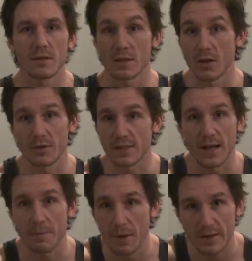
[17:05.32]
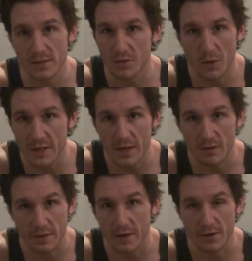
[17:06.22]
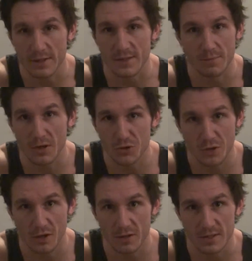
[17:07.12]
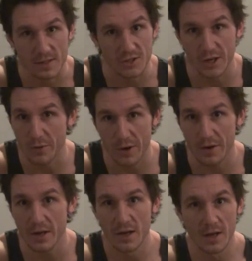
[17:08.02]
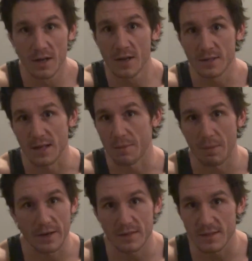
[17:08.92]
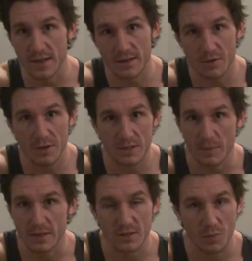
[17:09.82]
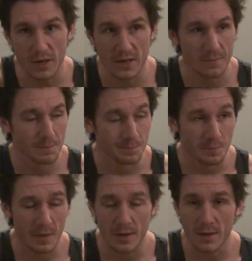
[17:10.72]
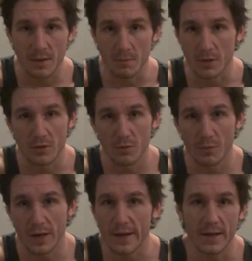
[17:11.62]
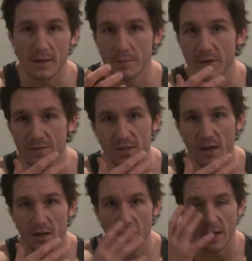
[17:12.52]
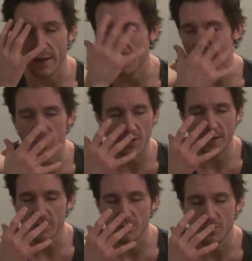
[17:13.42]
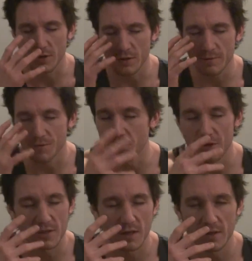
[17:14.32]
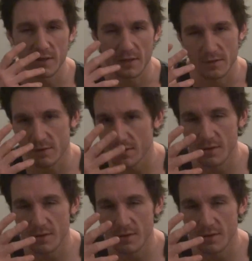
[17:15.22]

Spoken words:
You know, it's like -20 out here. It's in Montreal. It's in January. It's like -10 degrees, -20. But you know, when I get a bit of sun, like trying to focus on it and